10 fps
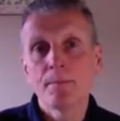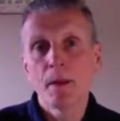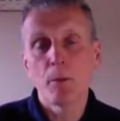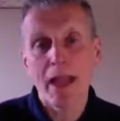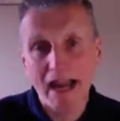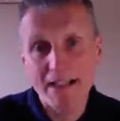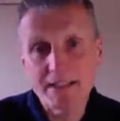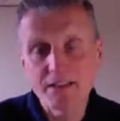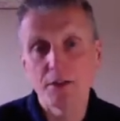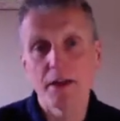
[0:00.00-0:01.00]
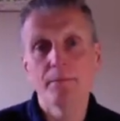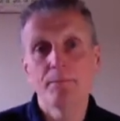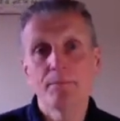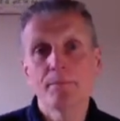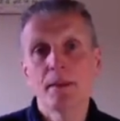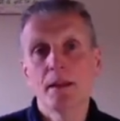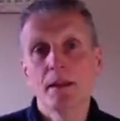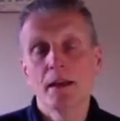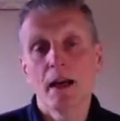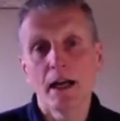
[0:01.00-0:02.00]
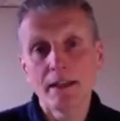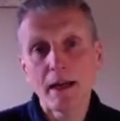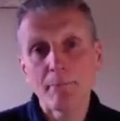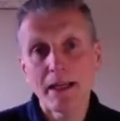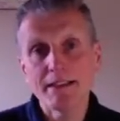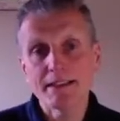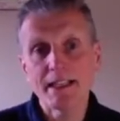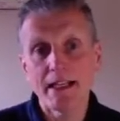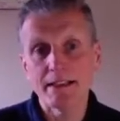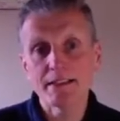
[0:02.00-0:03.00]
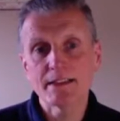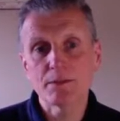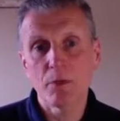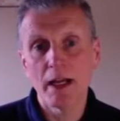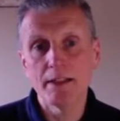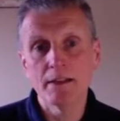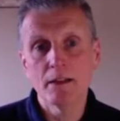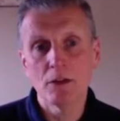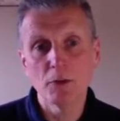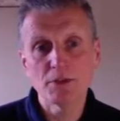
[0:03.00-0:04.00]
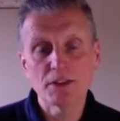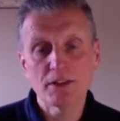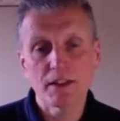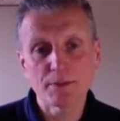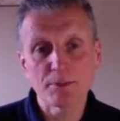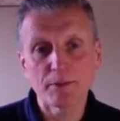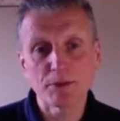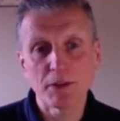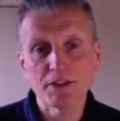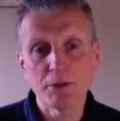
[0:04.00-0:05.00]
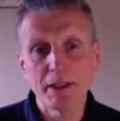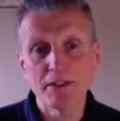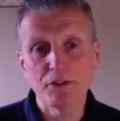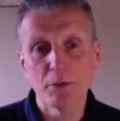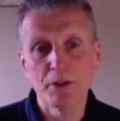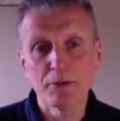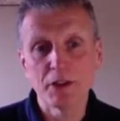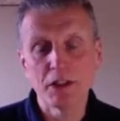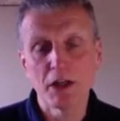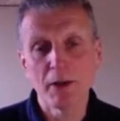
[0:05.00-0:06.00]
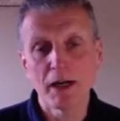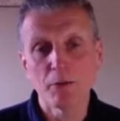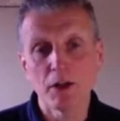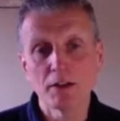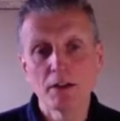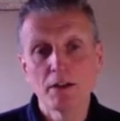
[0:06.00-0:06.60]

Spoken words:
We add to it. And that makes sense when, oops, that's perhaps one too many for me. If we could go back one,